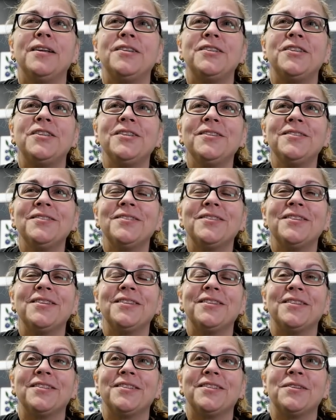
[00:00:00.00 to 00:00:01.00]
just
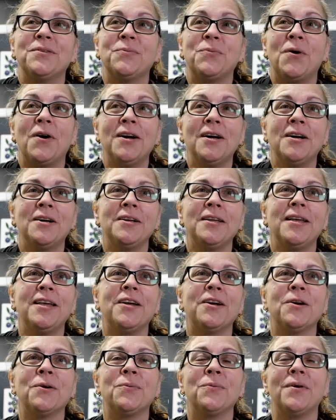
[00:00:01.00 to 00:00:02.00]
to, to walk out of
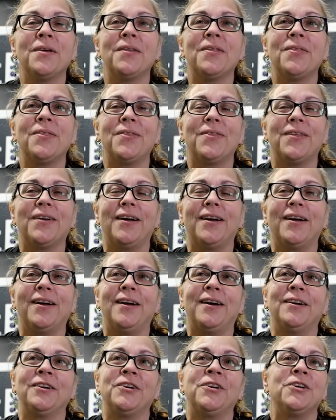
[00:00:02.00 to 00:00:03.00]
here with
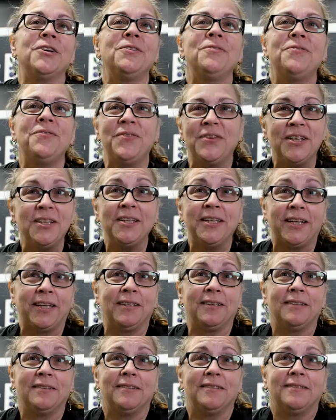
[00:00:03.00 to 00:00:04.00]
a good feeling.
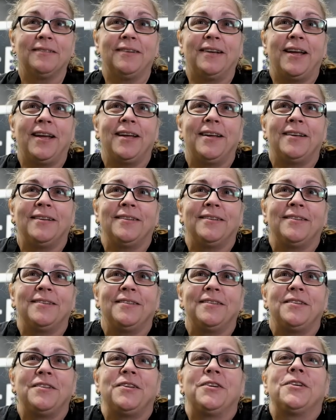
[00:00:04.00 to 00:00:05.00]

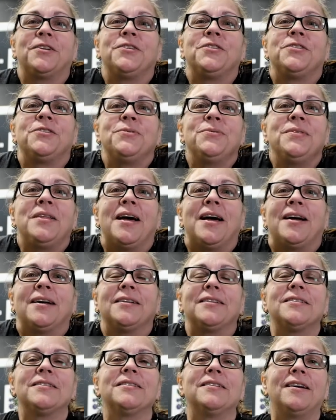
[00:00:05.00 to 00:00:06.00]
And you can do
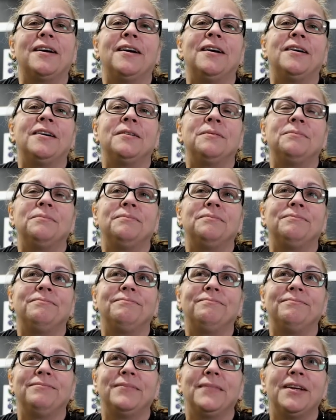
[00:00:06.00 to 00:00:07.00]
that, um,
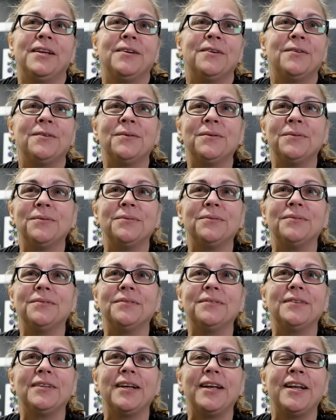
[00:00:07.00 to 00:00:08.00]
you know,
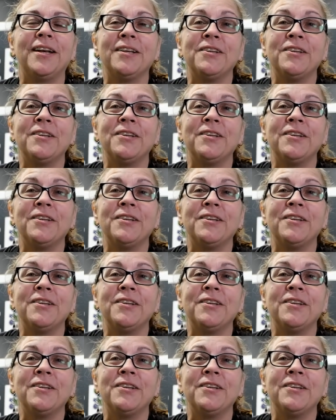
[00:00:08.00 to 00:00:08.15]
and